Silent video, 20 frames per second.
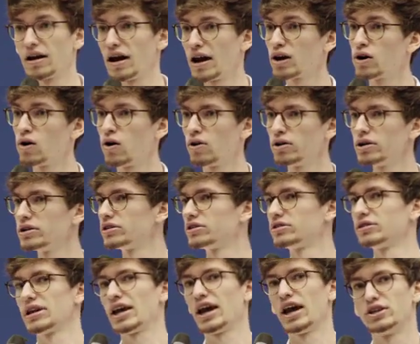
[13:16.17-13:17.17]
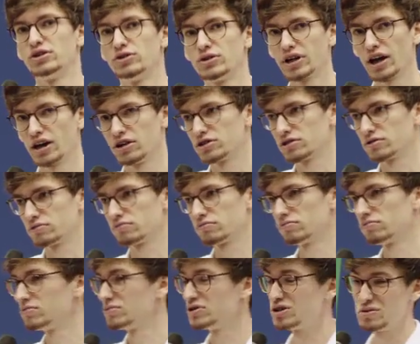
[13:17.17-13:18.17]
I call it education.
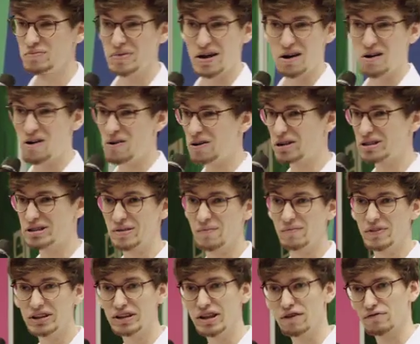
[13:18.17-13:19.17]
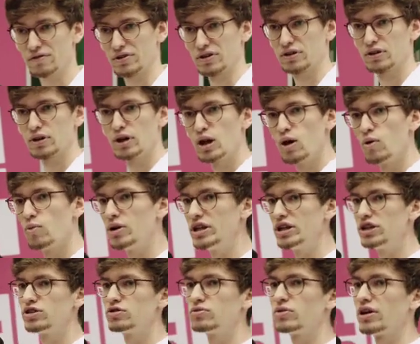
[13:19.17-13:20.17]
You may call it something different. We
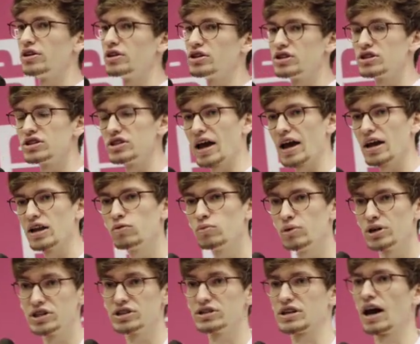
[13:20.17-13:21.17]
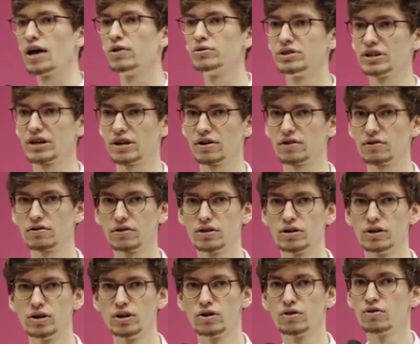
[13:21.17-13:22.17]
need to understand what is out there
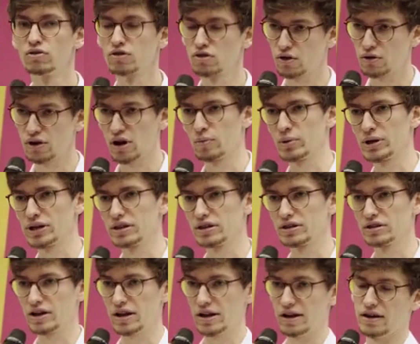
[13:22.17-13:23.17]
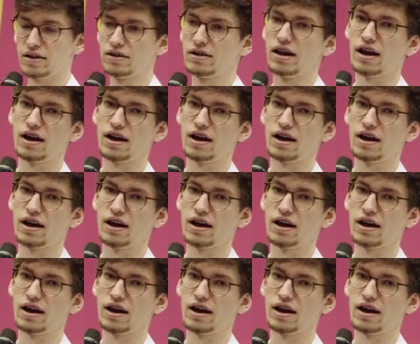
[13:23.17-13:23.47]
so that we can take